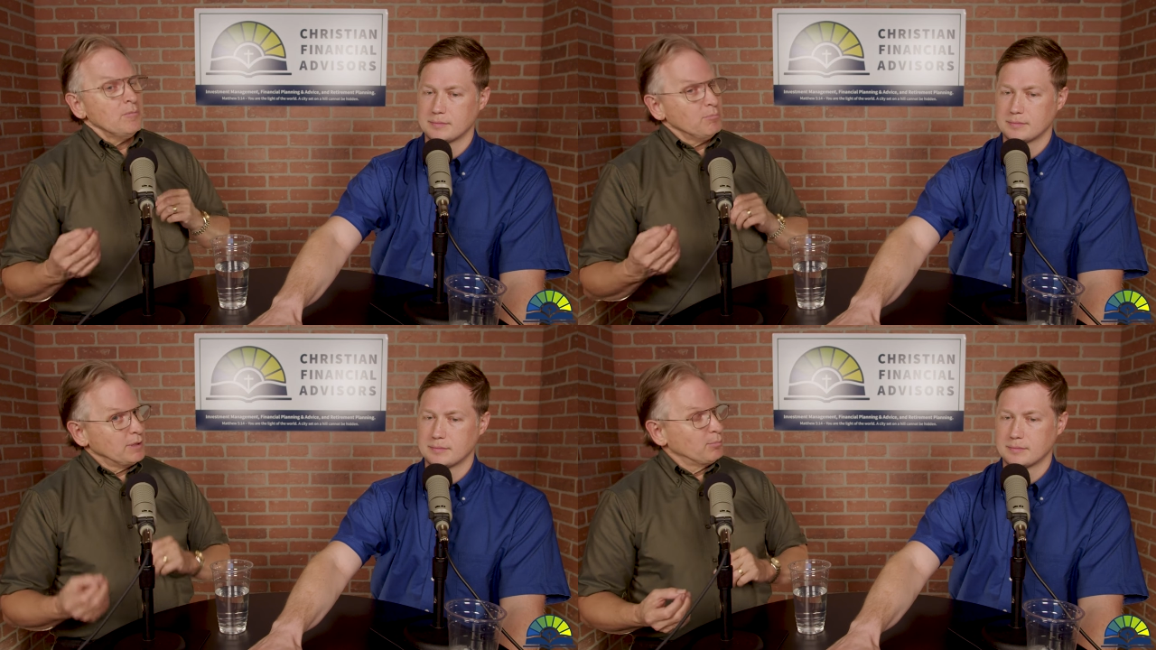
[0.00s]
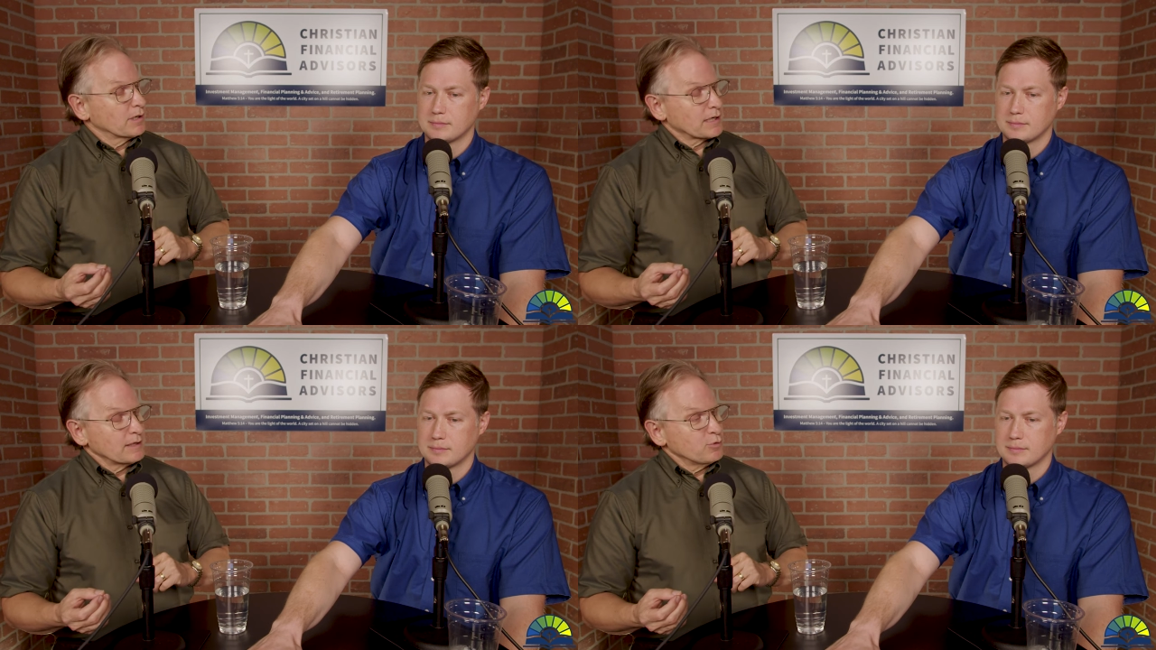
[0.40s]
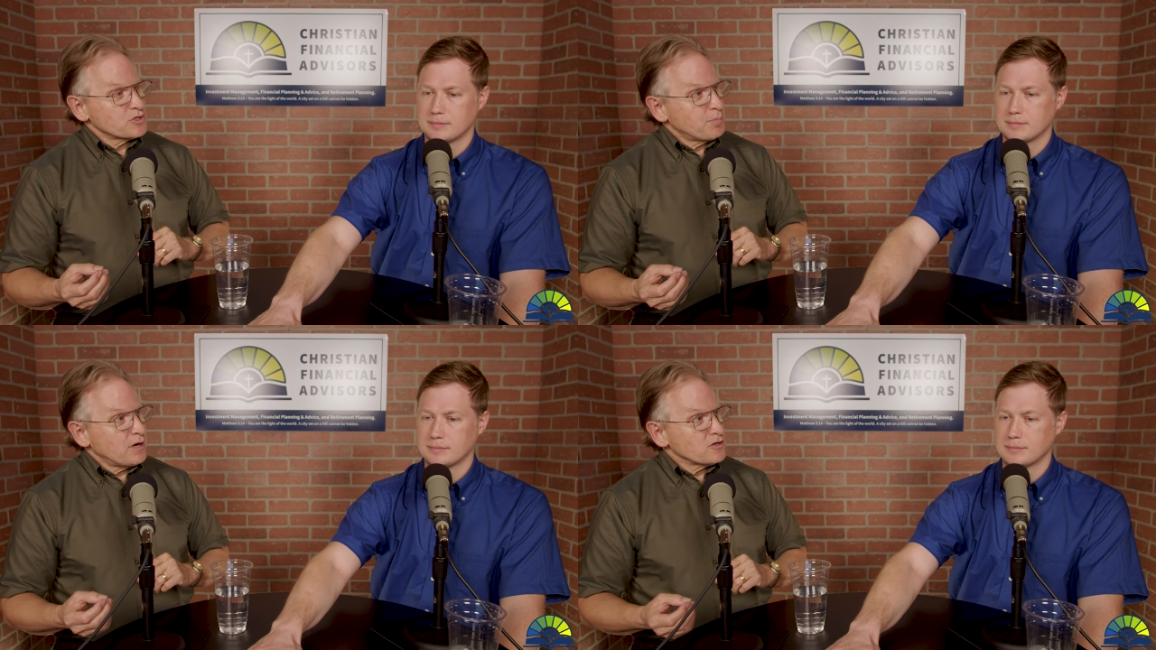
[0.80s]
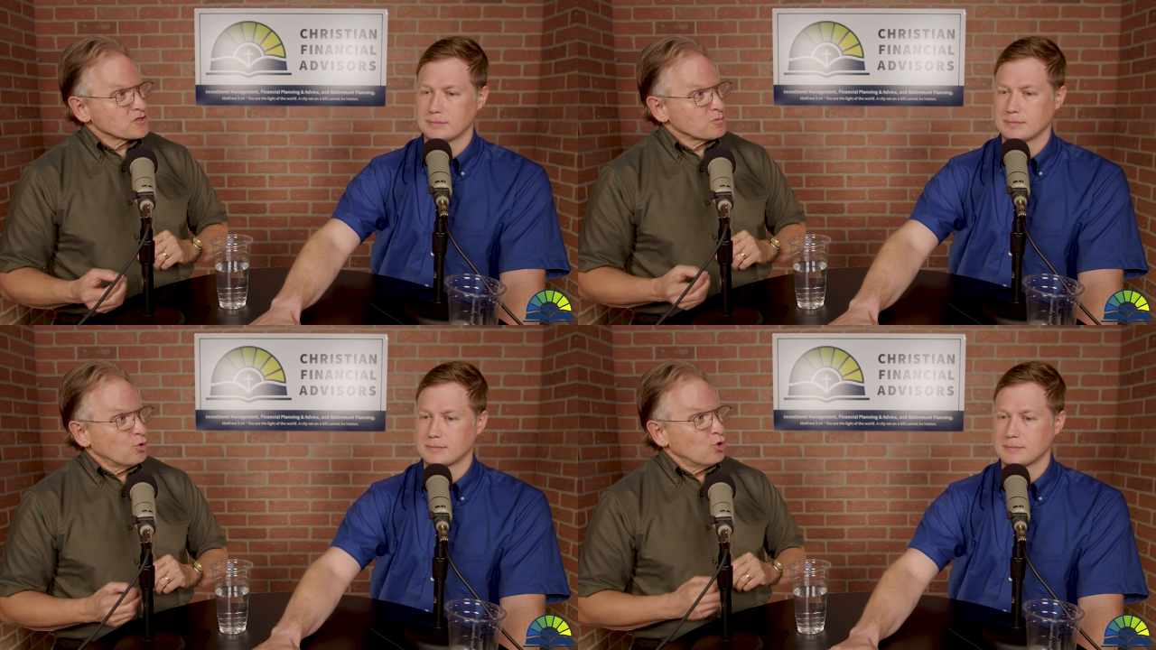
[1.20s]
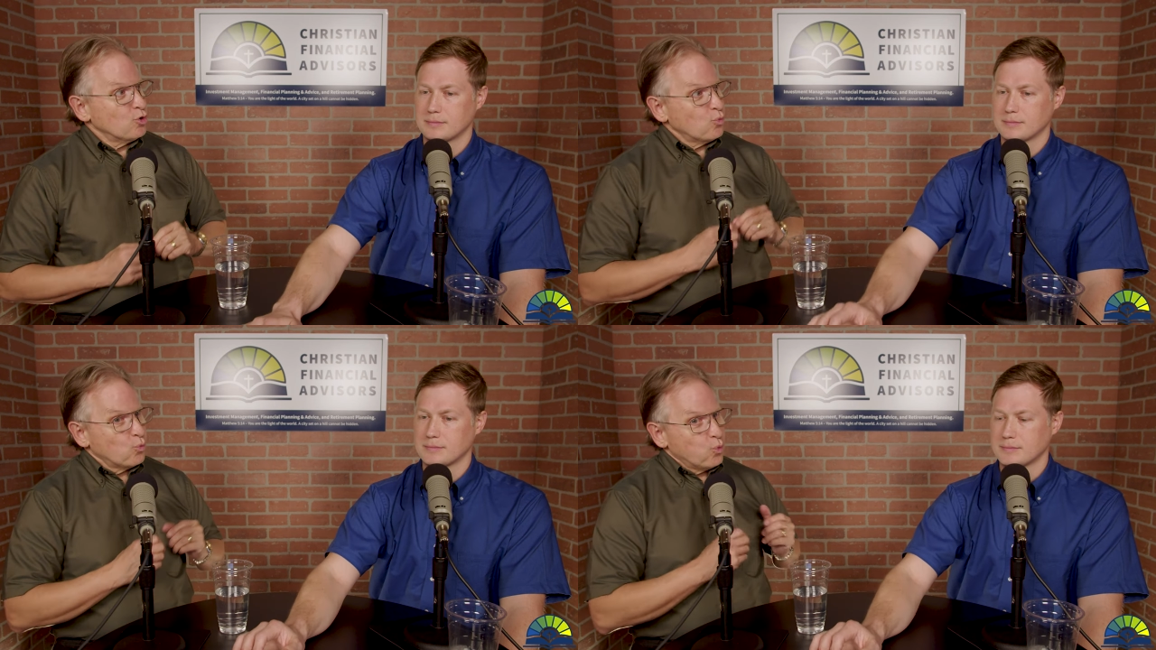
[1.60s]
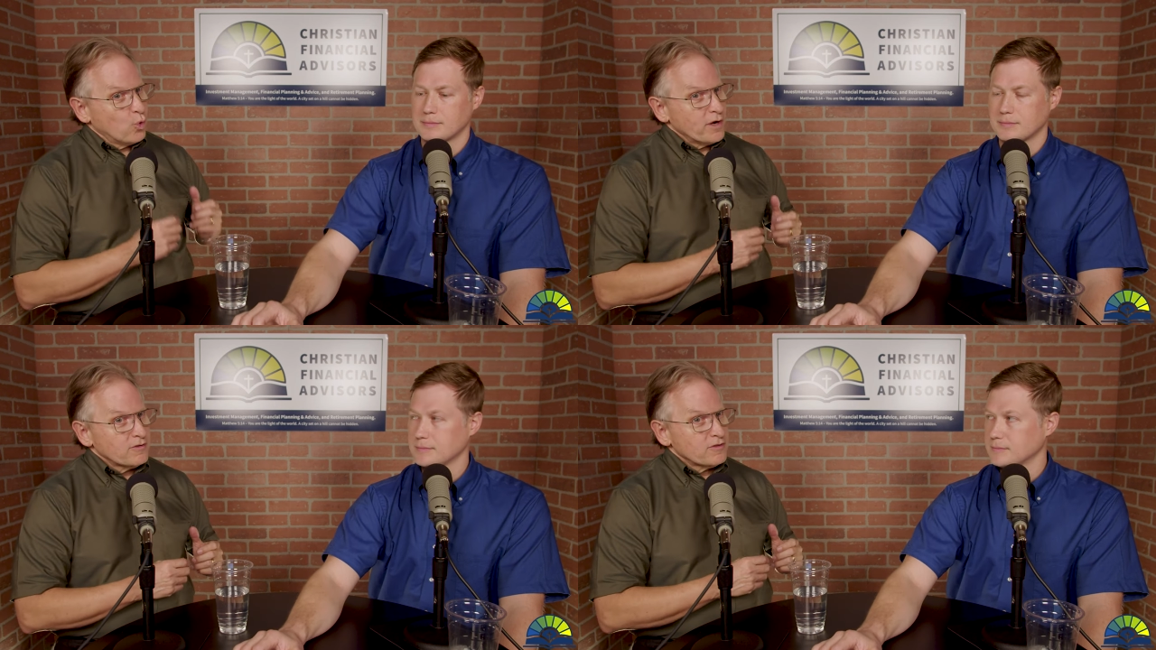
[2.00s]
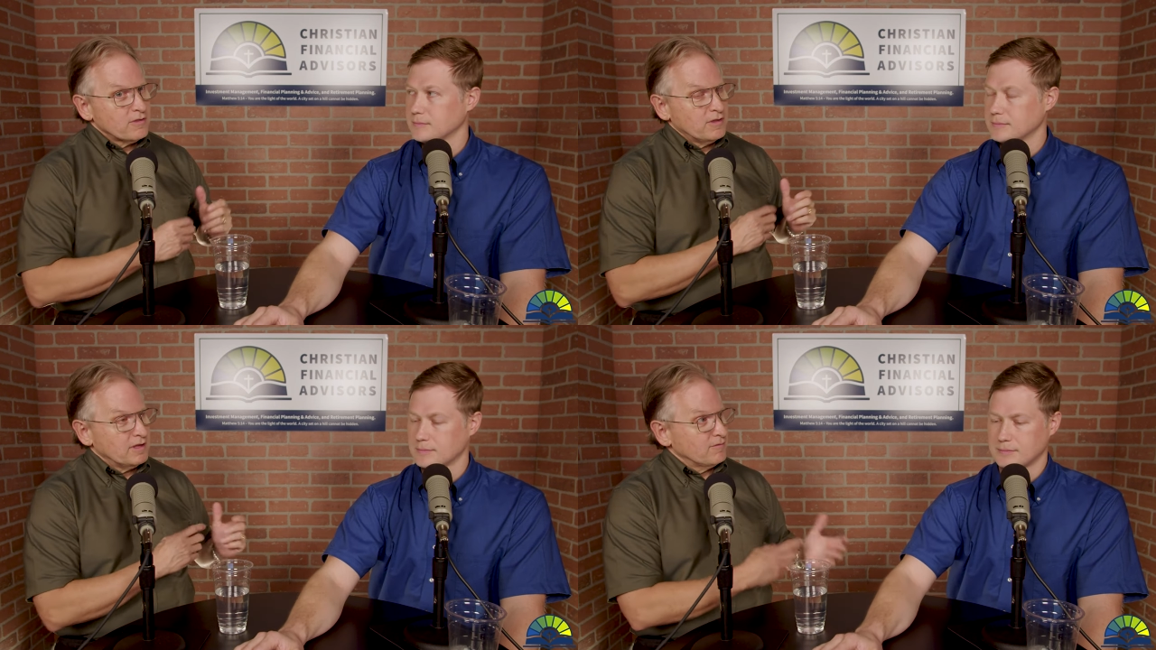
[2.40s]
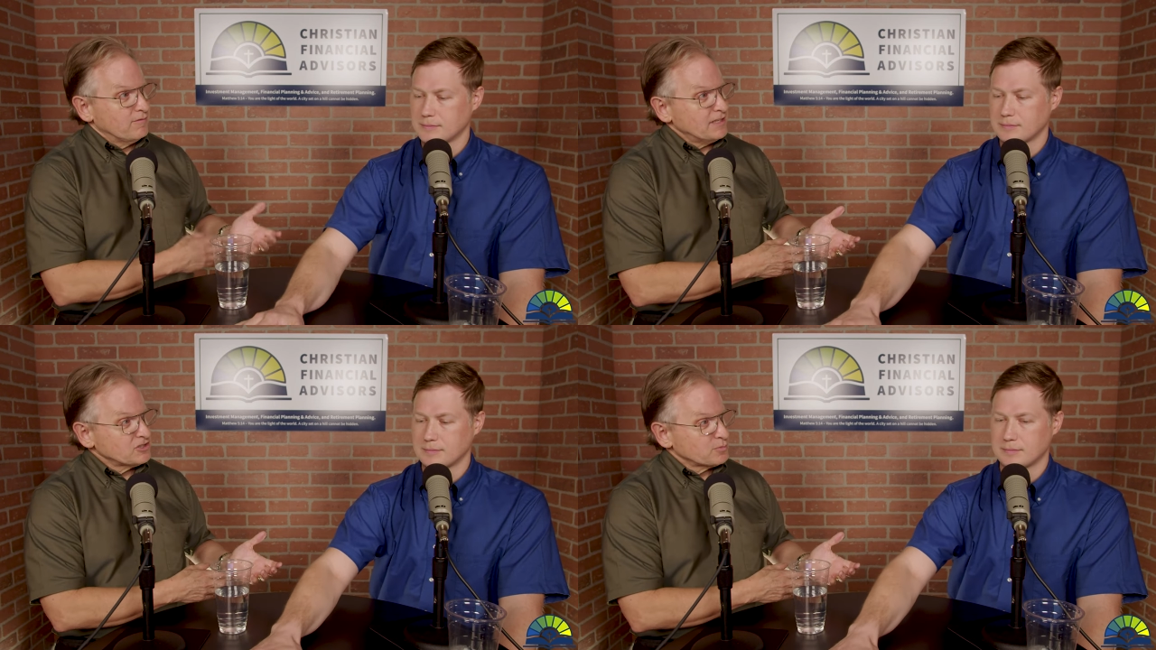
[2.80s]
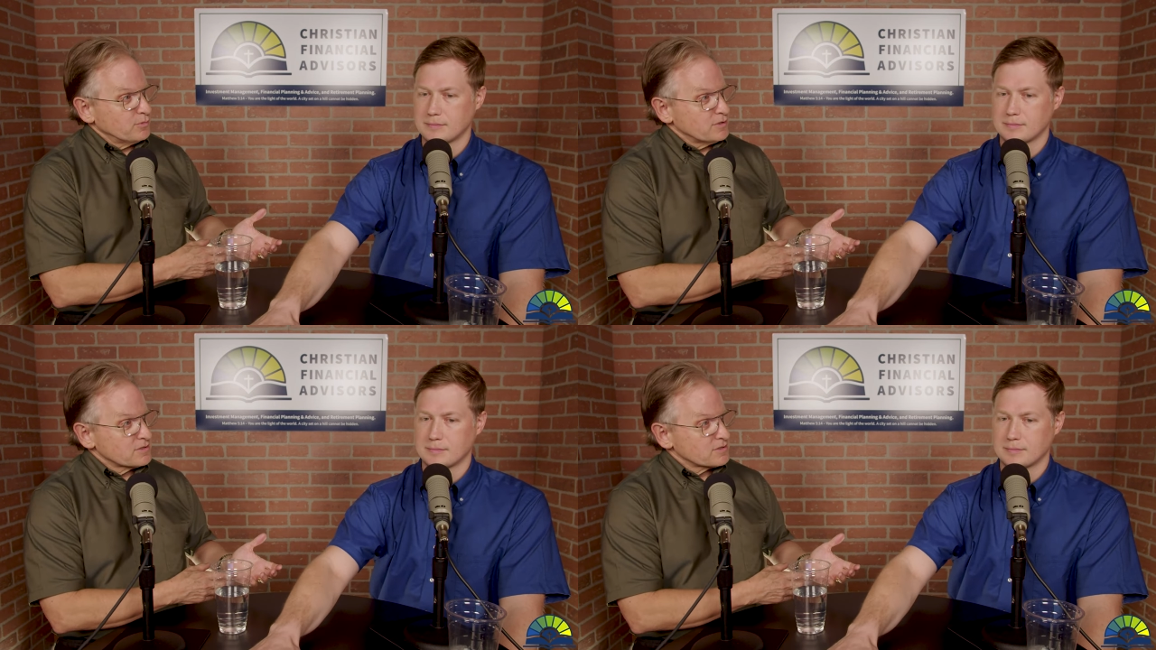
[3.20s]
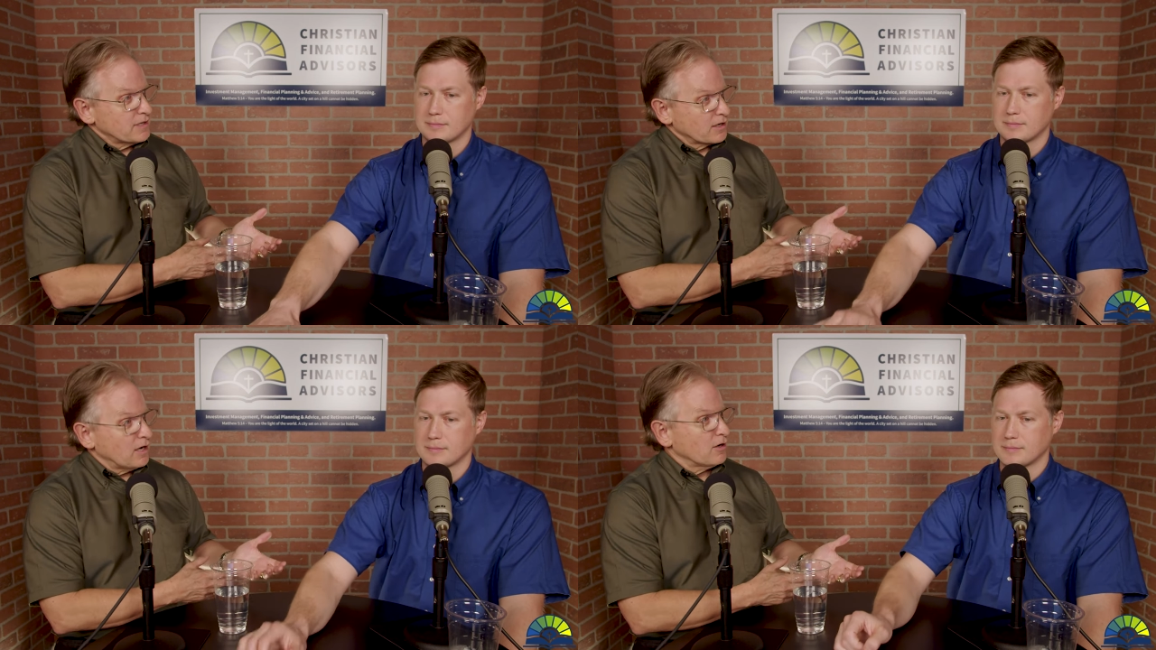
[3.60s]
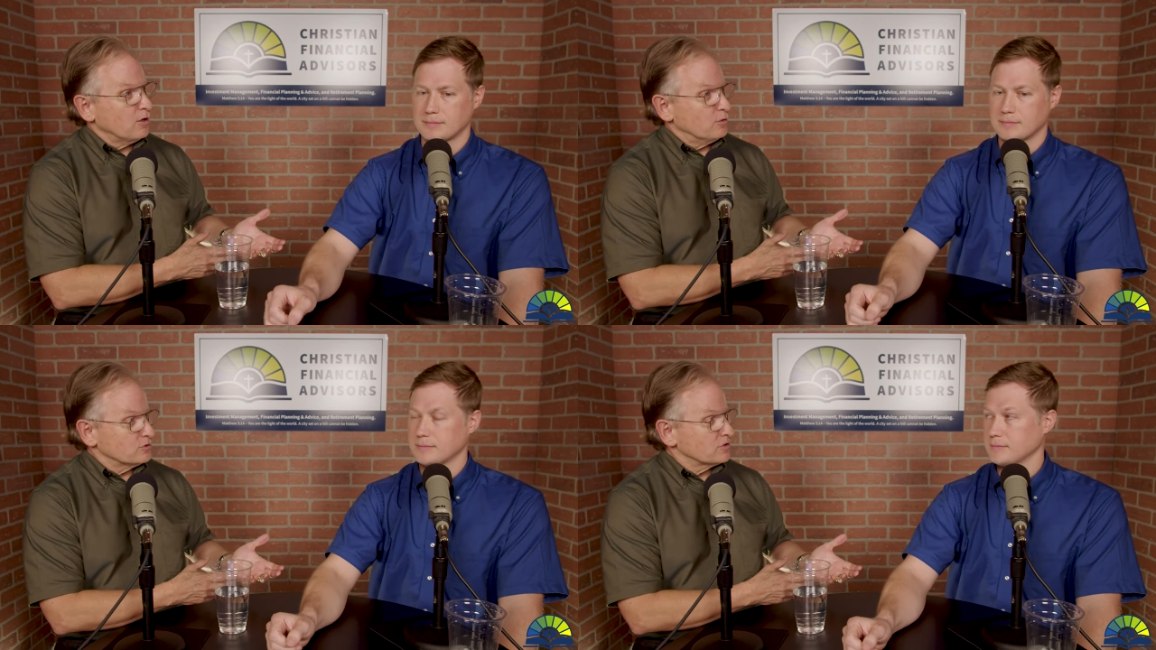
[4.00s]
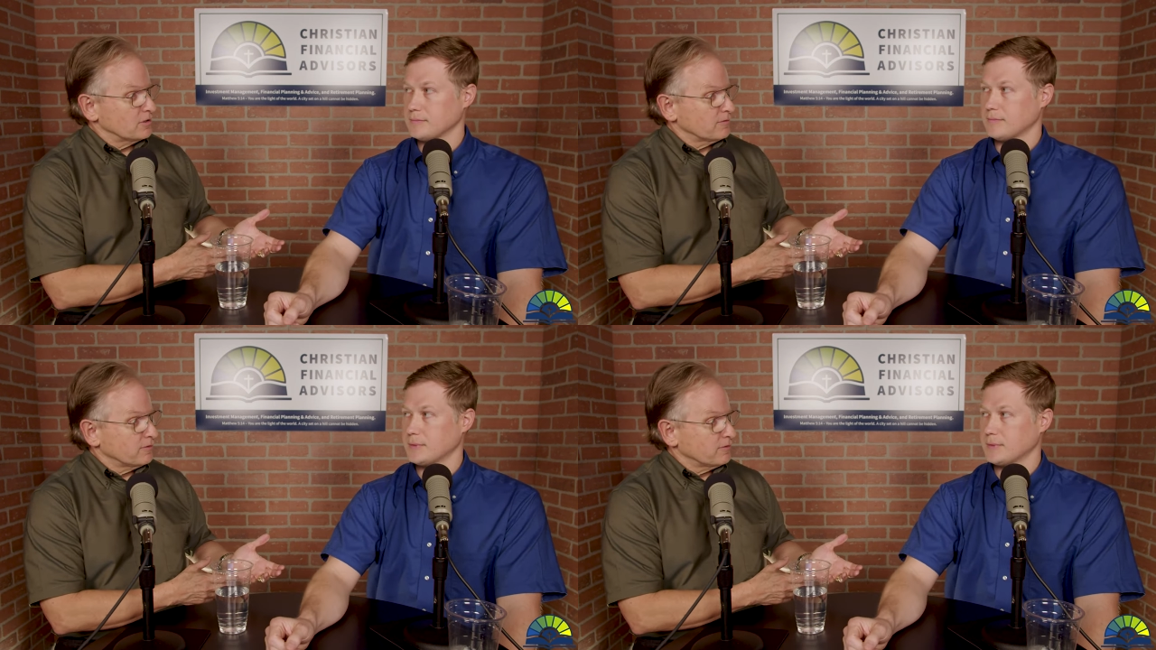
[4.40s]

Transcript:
Speaker 1: biblically responsible with the investments that God owns in the